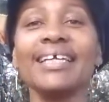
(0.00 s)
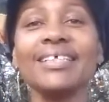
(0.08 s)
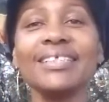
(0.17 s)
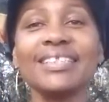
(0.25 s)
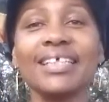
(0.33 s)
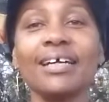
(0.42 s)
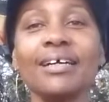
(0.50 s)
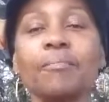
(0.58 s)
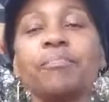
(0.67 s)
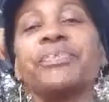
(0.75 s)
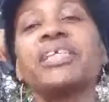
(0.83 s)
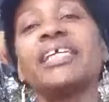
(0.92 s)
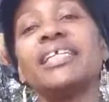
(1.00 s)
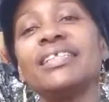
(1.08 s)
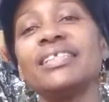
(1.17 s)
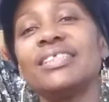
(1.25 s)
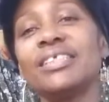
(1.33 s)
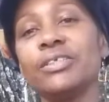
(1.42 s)
Is
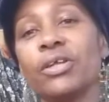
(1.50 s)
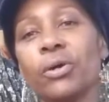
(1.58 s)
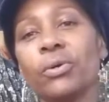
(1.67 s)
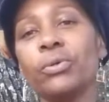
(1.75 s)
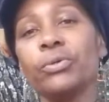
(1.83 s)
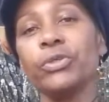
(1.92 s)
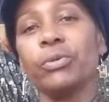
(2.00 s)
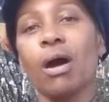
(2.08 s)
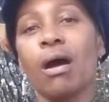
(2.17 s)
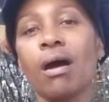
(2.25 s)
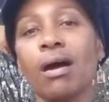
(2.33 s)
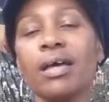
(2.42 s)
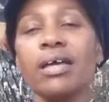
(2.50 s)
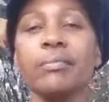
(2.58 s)
getting to know who you are,